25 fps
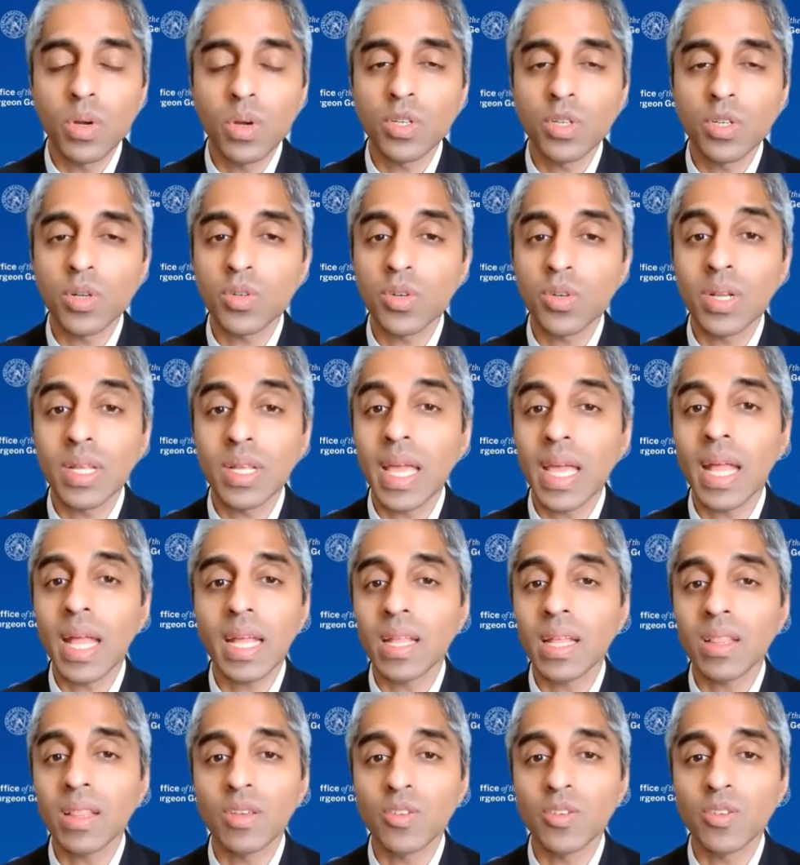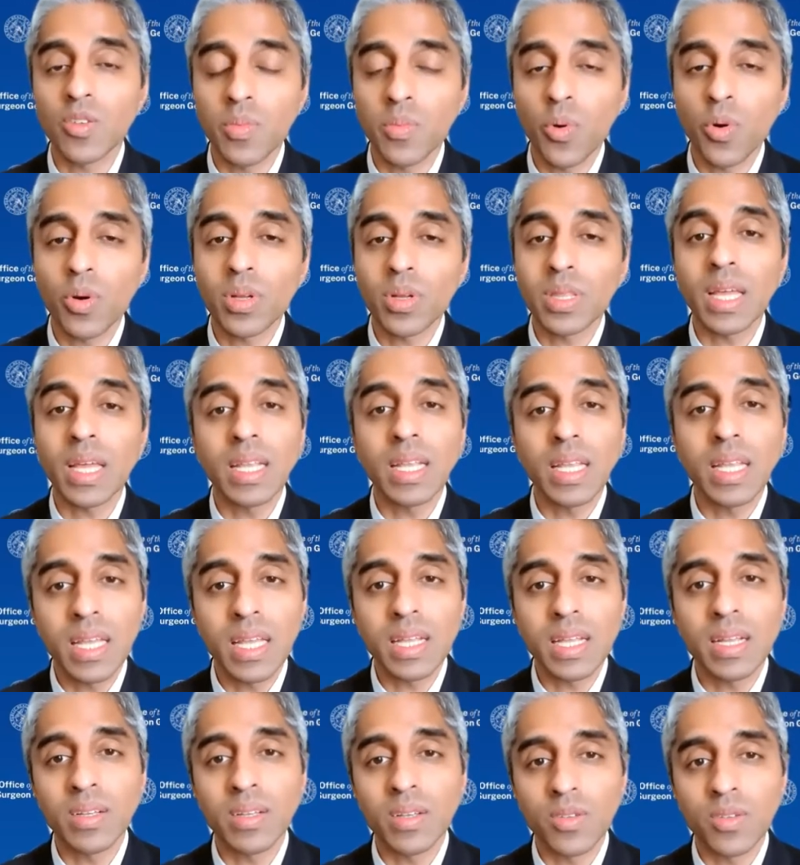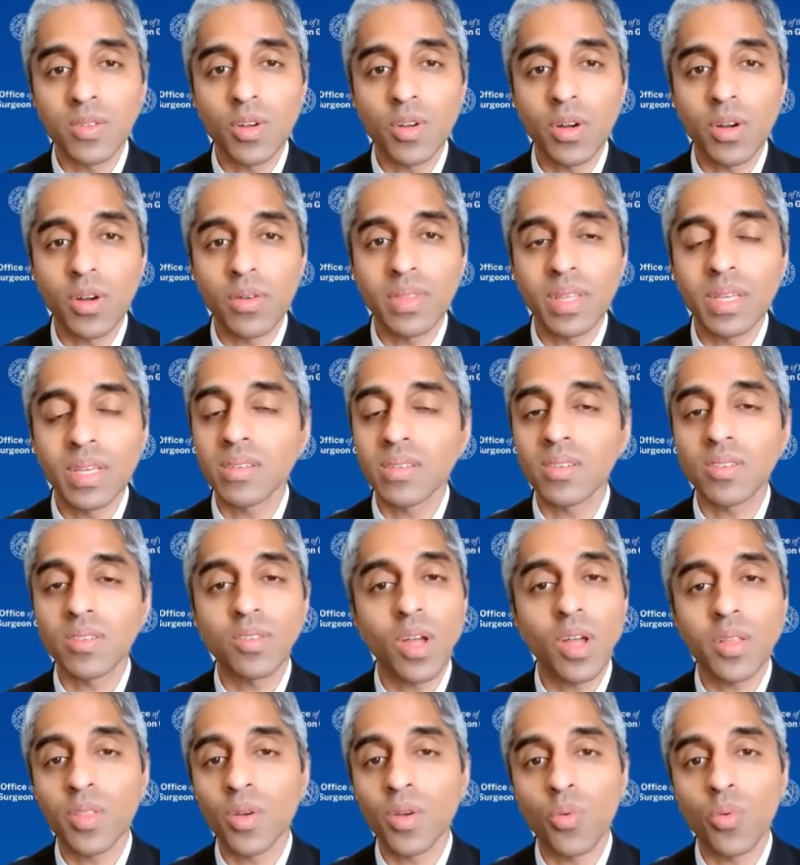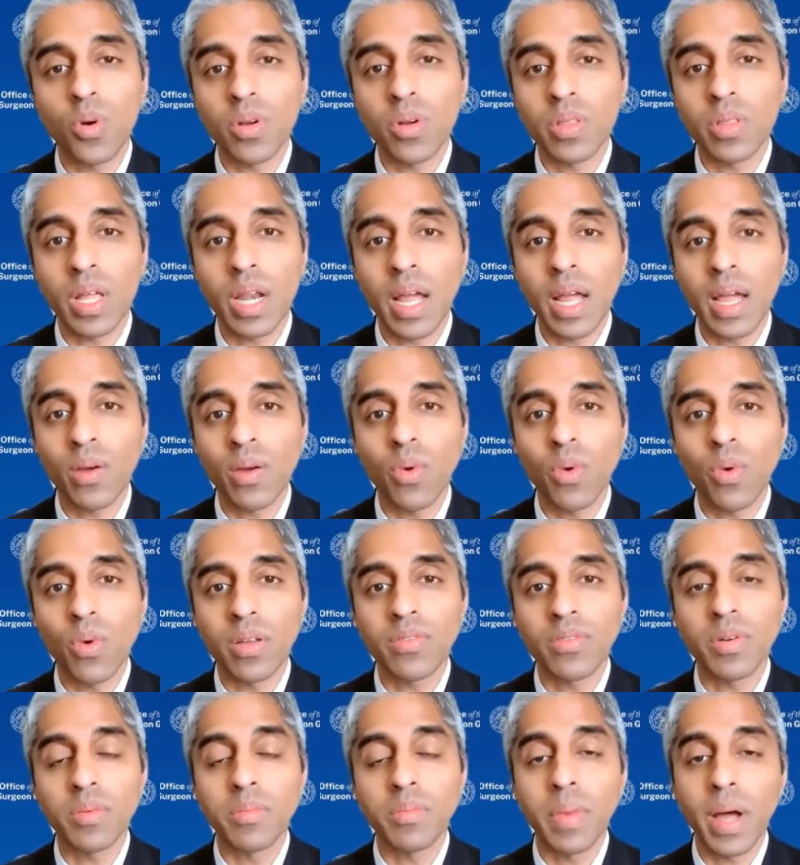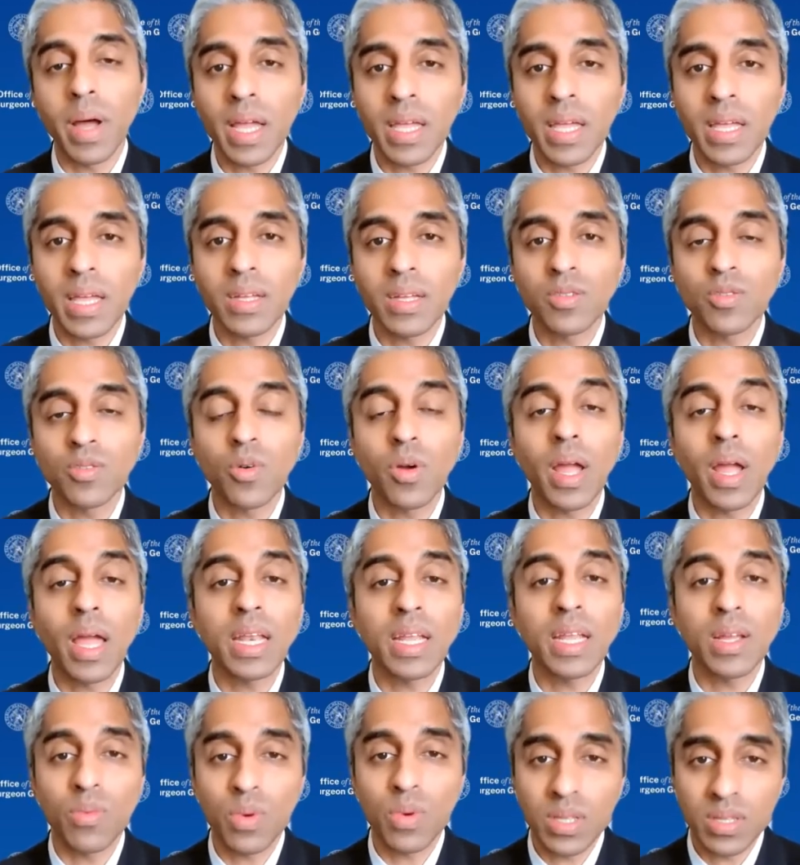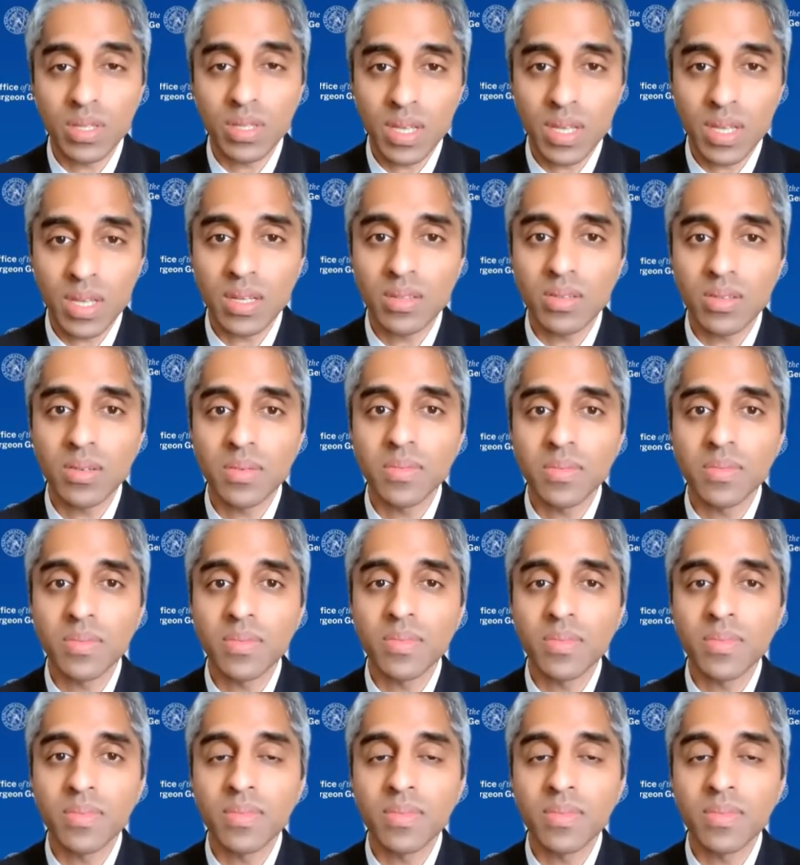where children can't get the support they need and deserve, this is not the world that I want for my kids or anyone's kids.